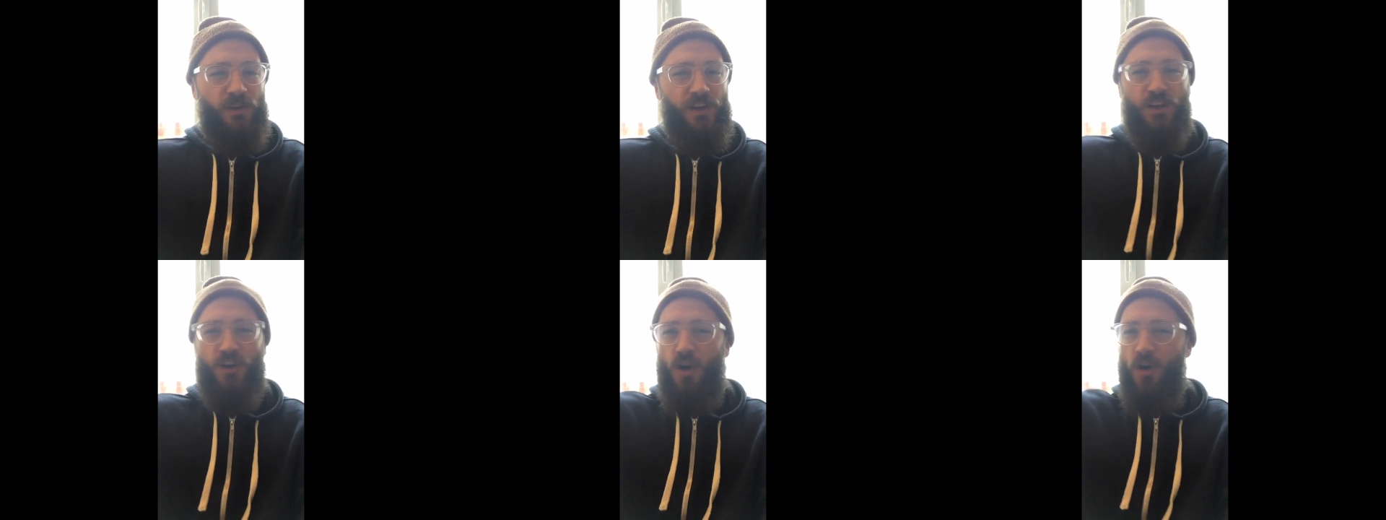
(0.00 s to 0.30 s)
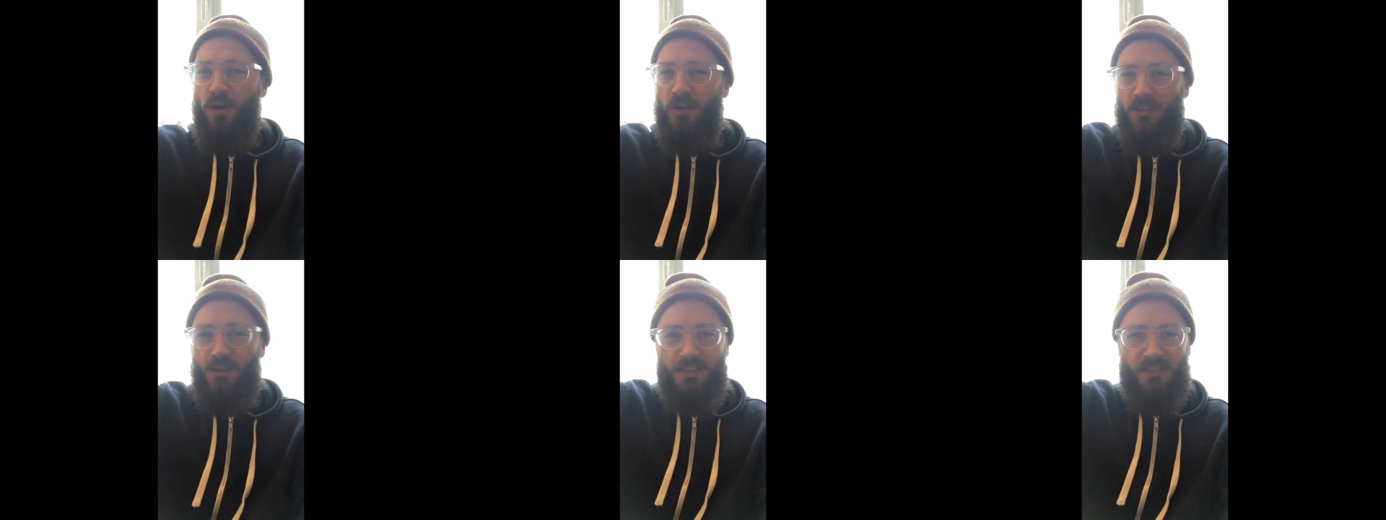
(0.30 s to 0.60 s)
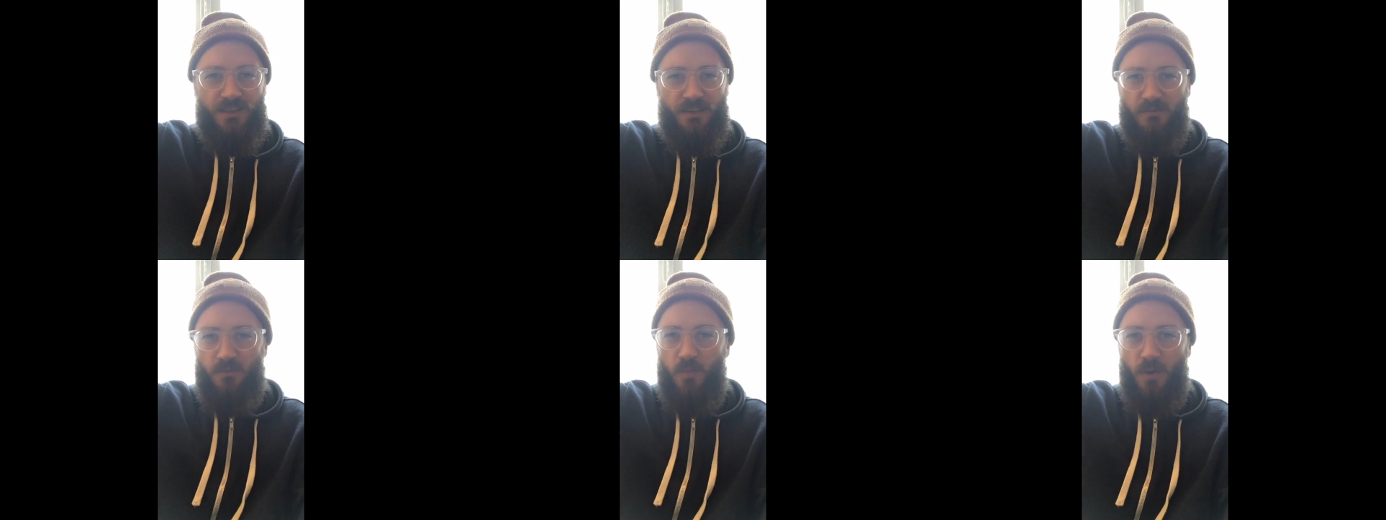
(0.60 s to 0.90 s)

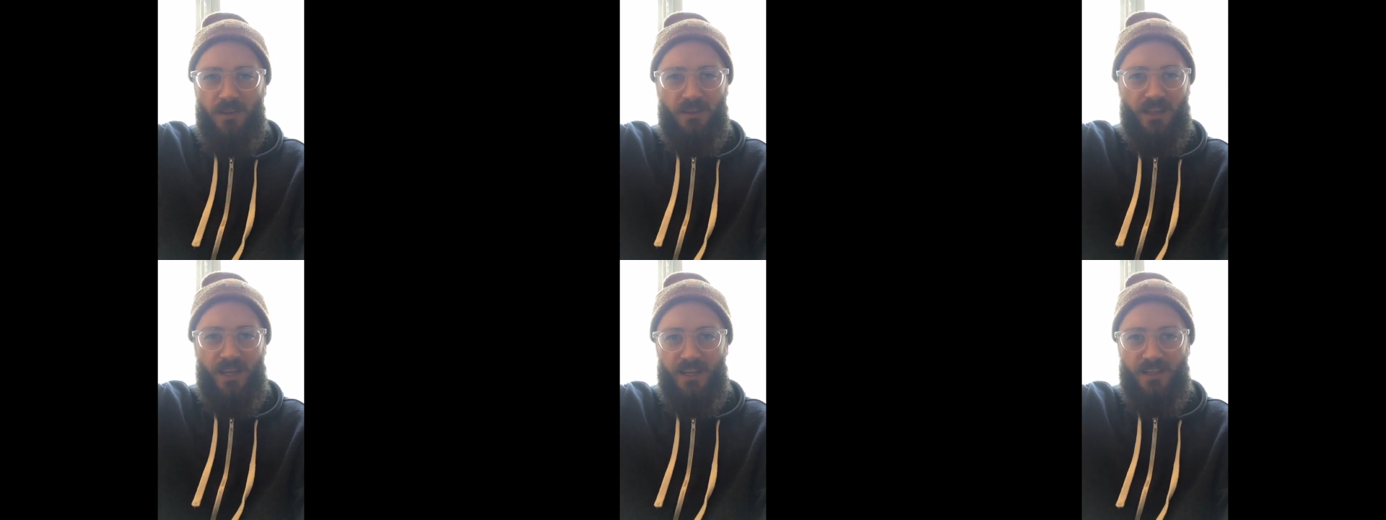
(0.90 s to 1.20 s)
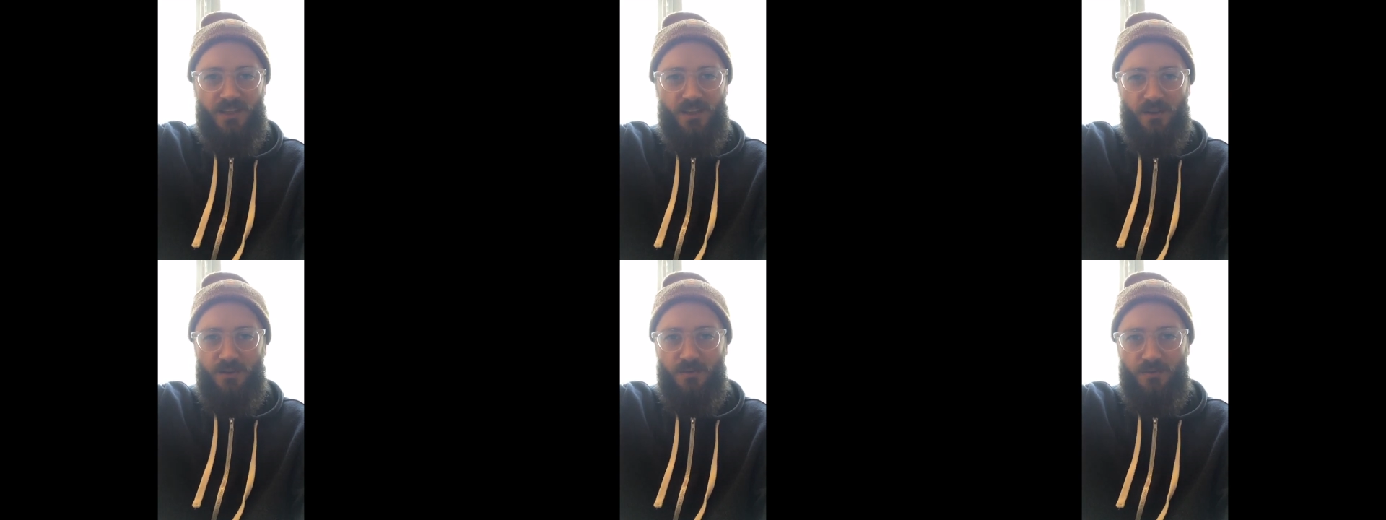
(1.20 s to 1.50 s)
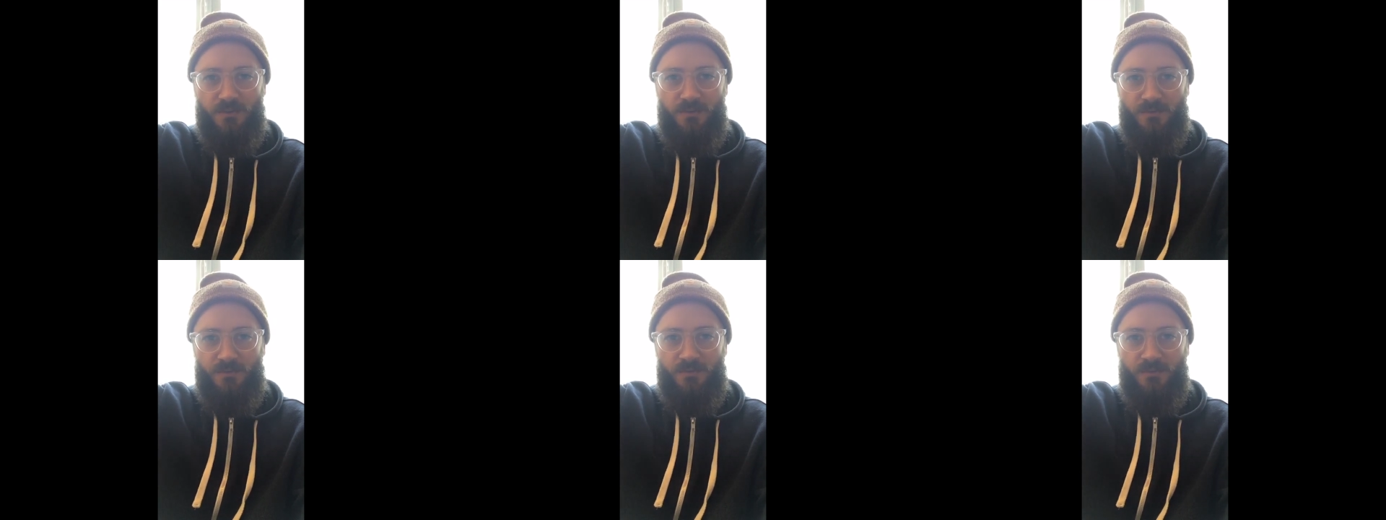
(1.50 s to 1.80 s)
regardless of what they do.
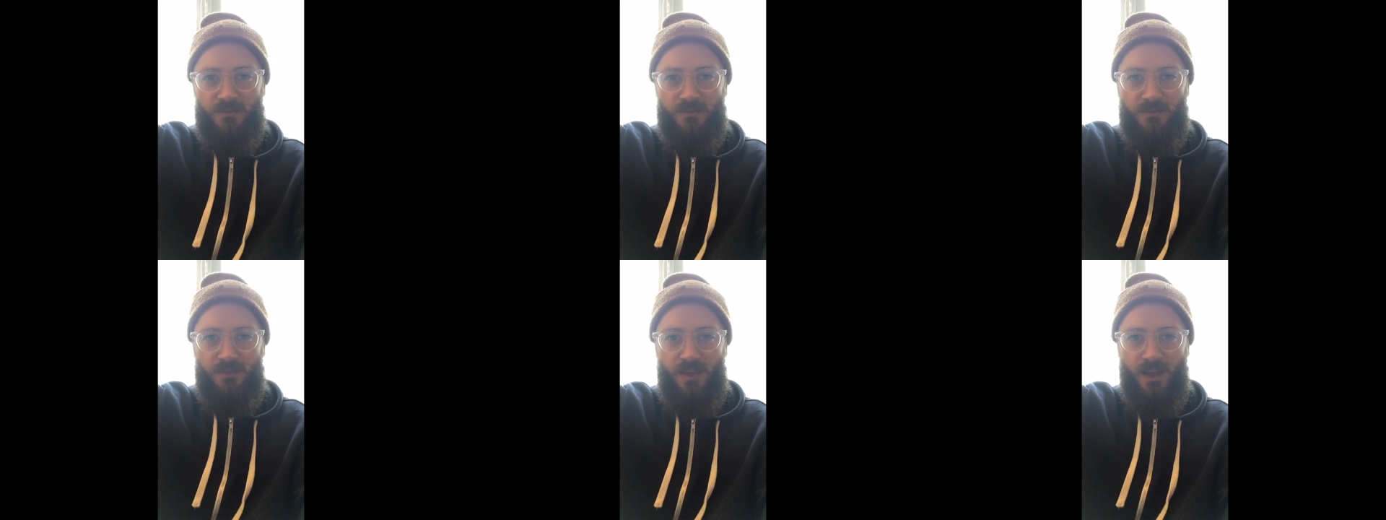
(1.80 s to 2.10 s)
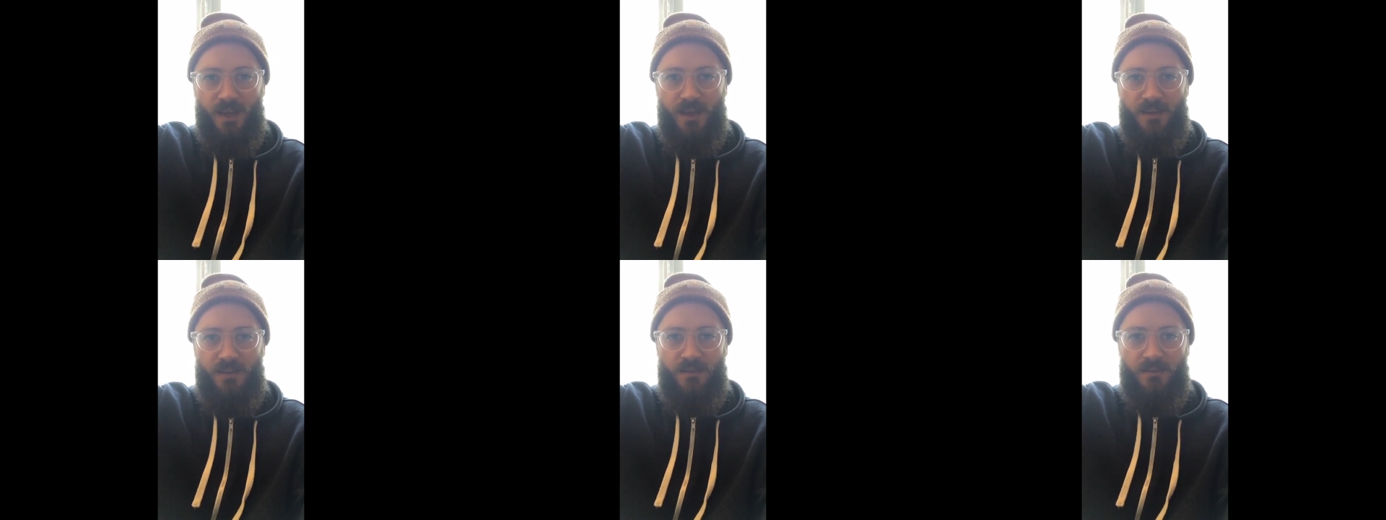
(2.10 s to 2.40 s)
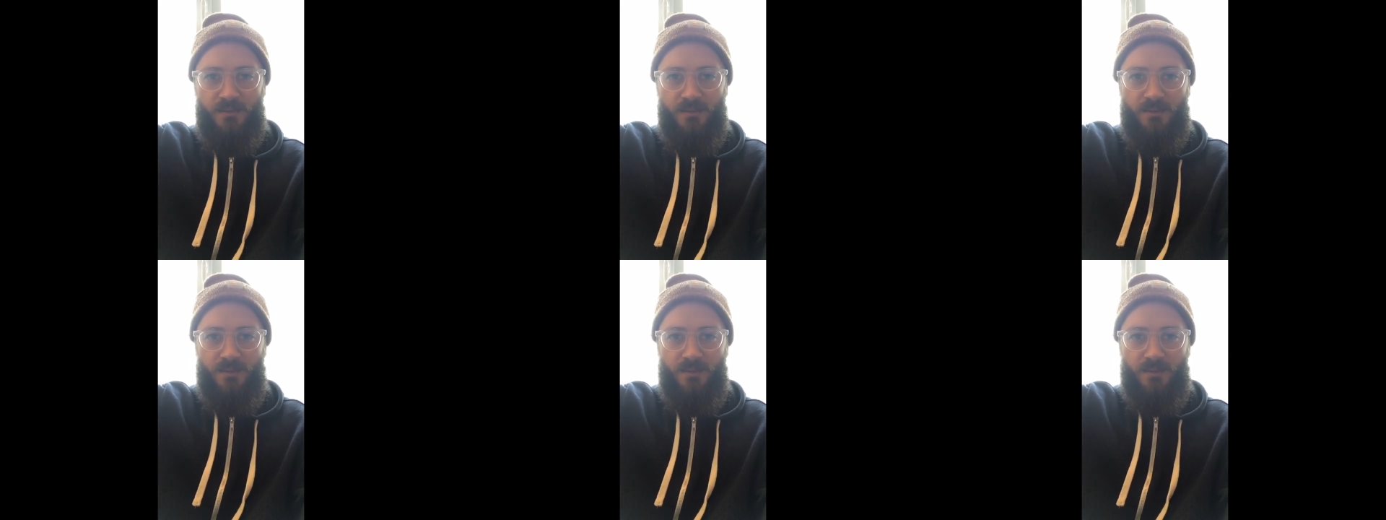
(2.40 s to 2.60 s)
Okay?